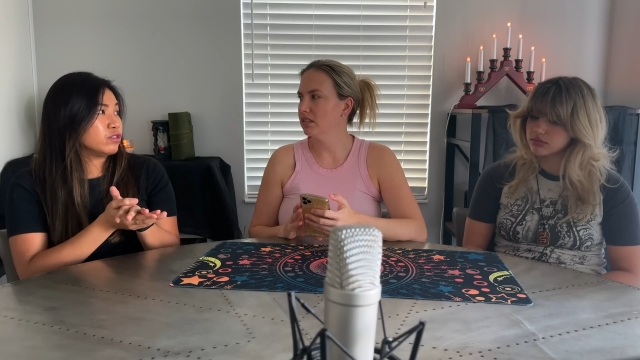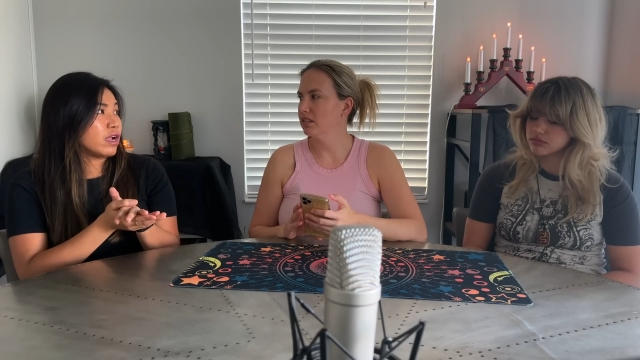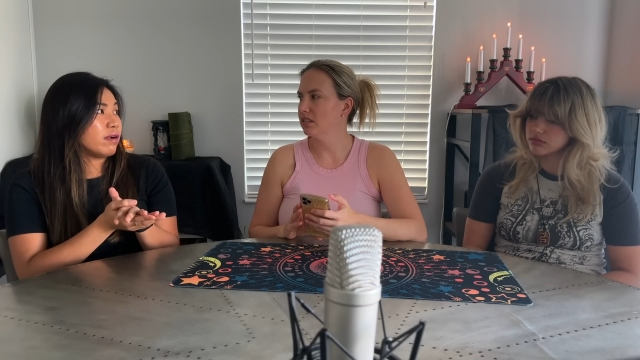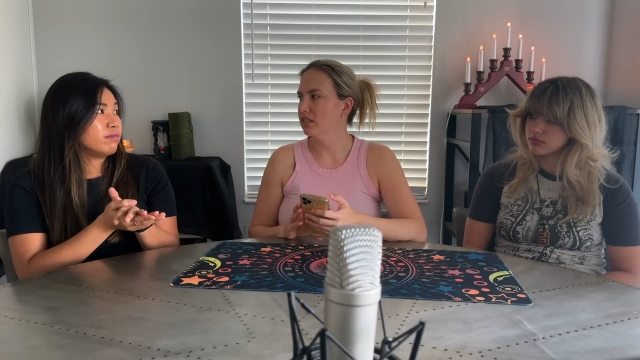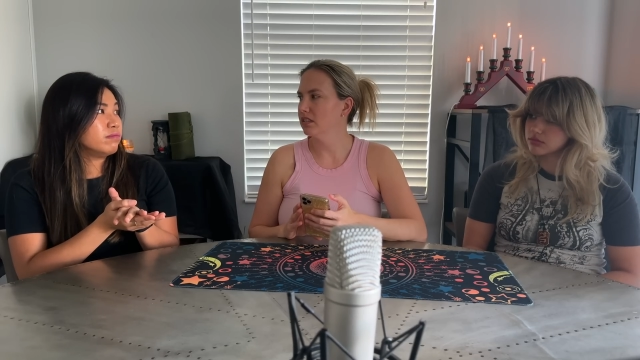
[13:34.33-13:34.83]

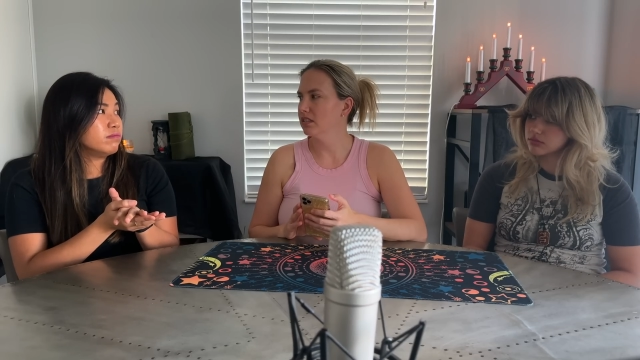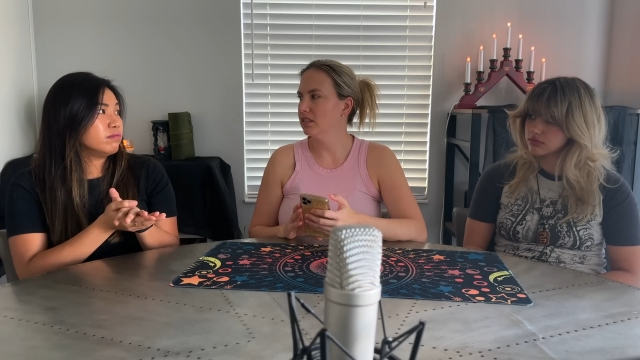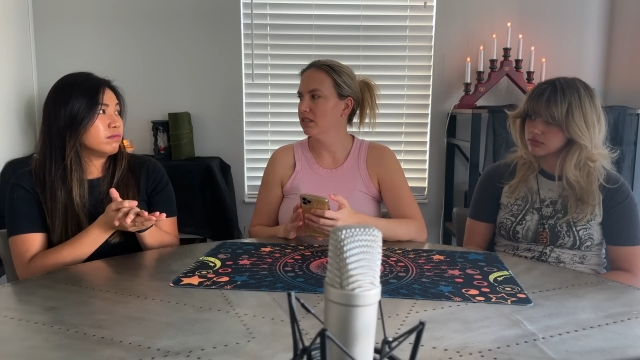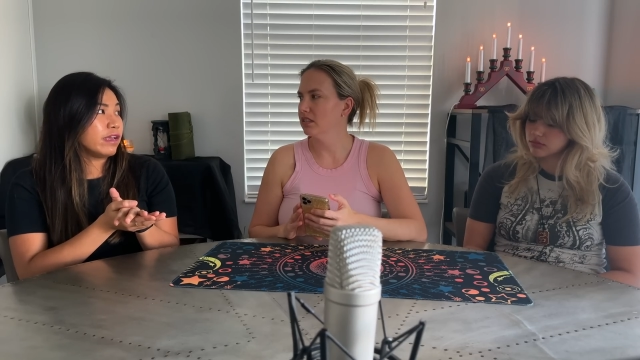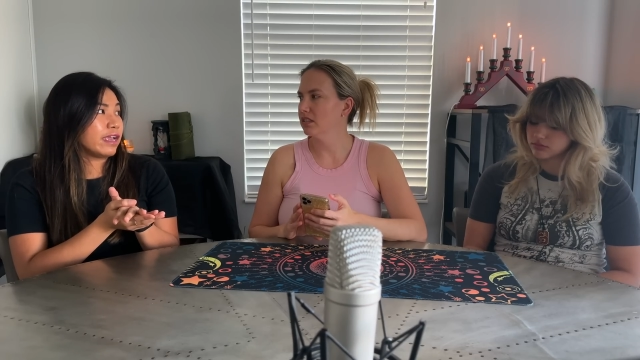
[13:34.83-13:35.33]
Speaker 1: job.
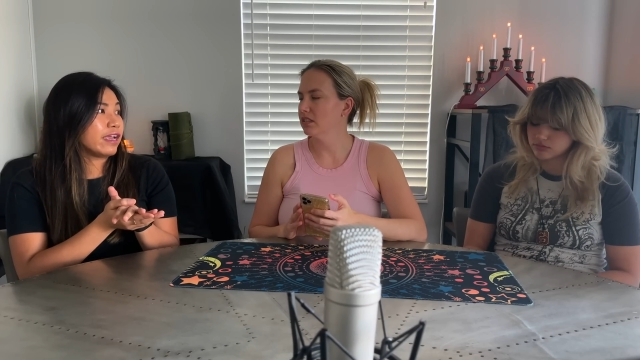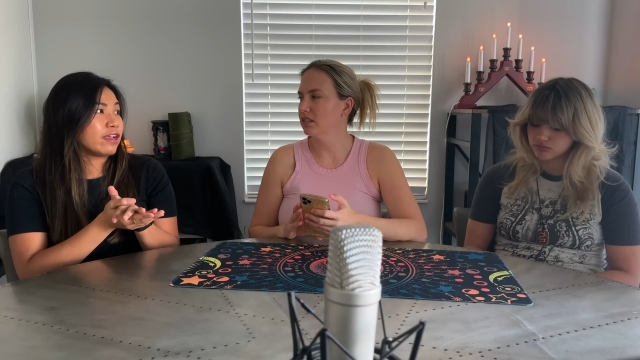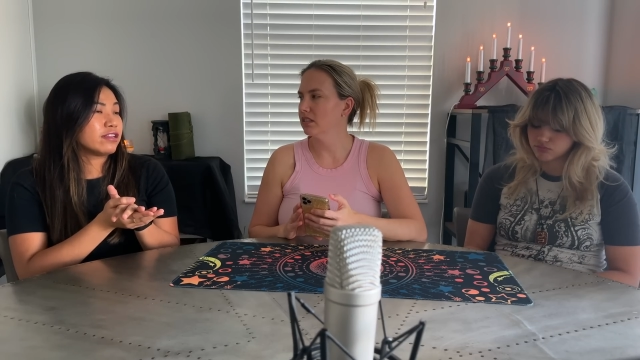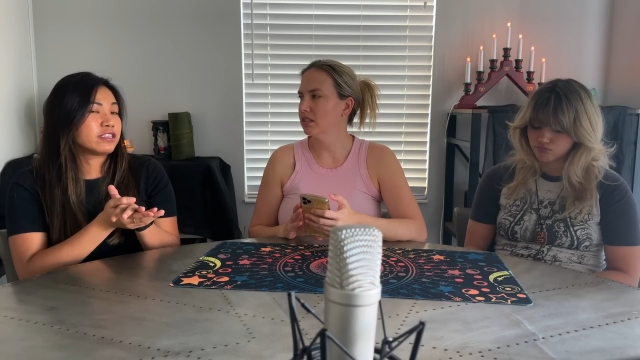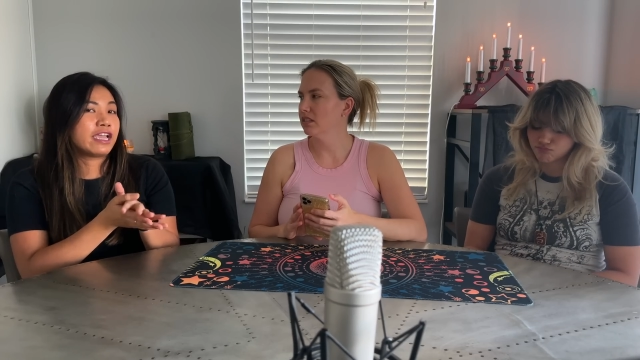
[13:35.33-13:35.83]
Like I
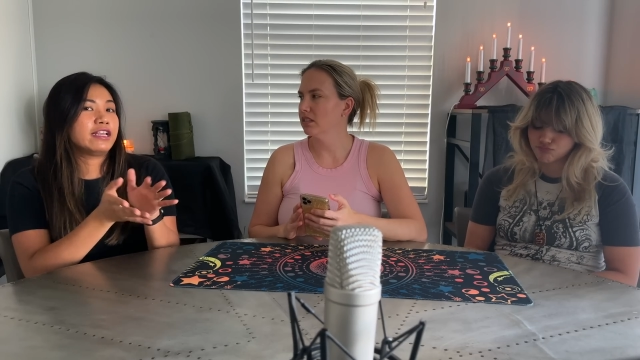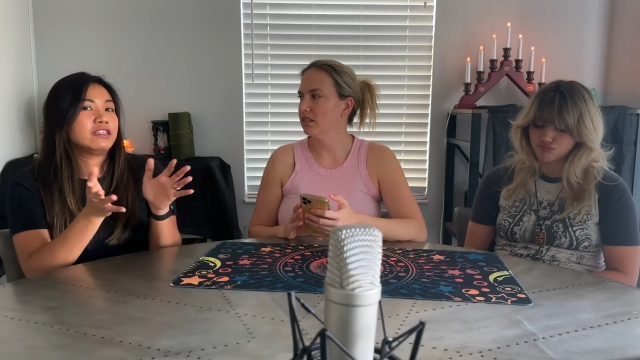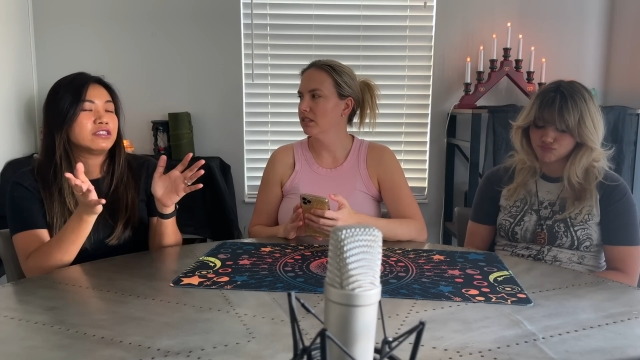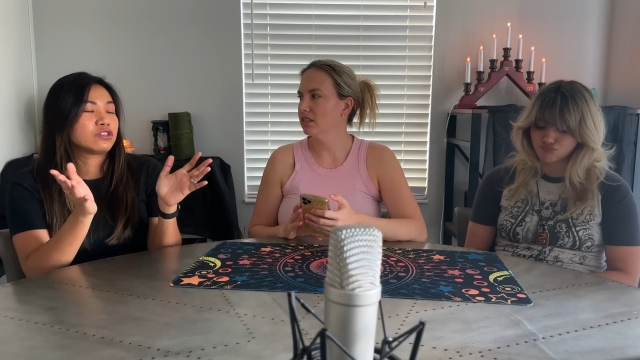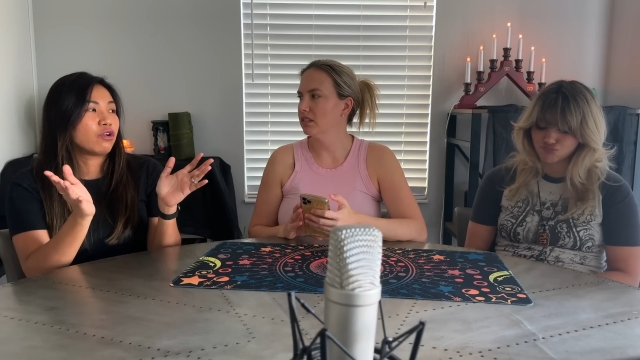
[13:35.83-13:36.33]
got
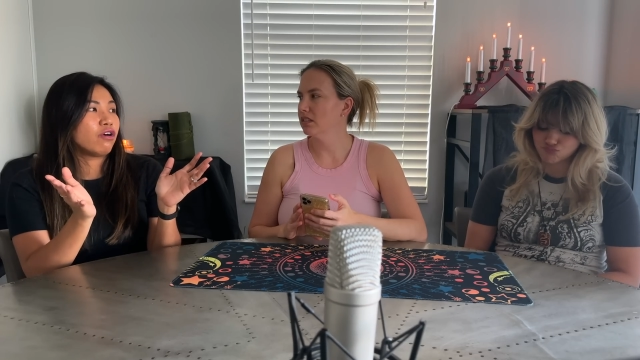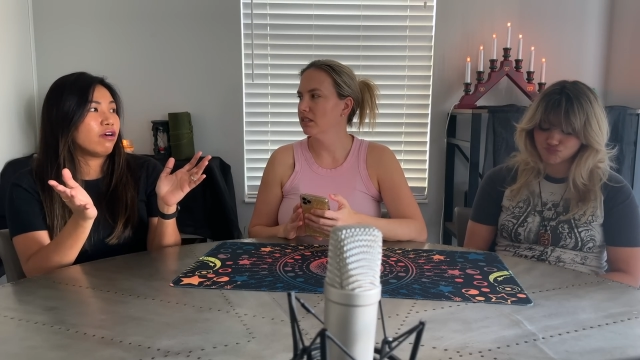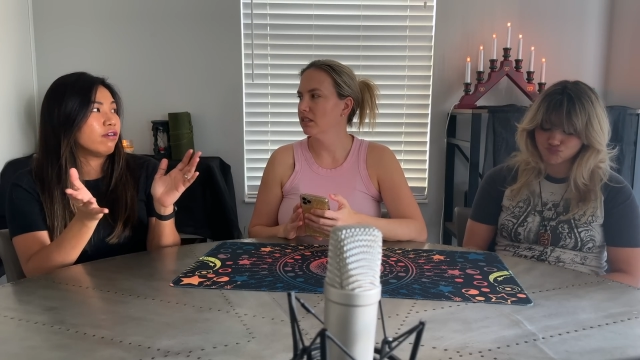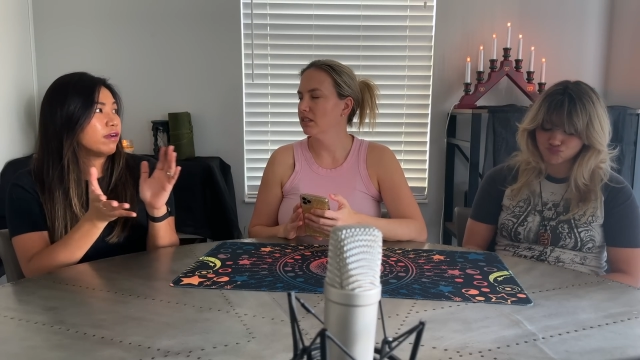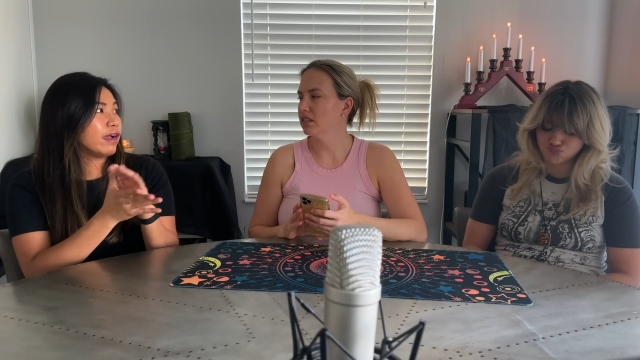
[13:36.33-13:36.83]
ten
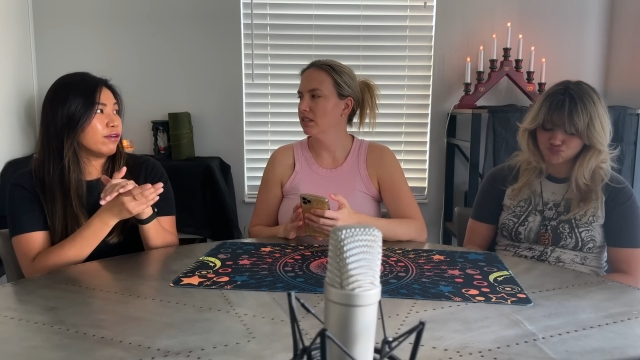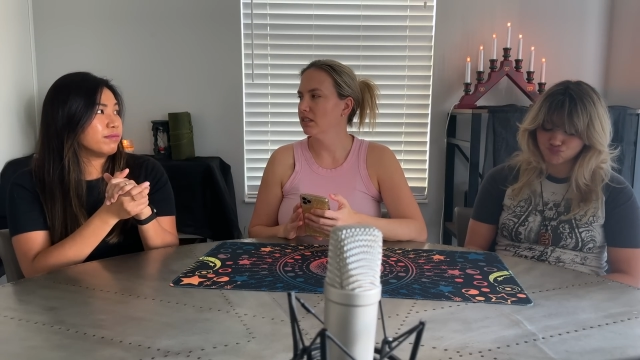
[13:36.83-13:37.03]
score out of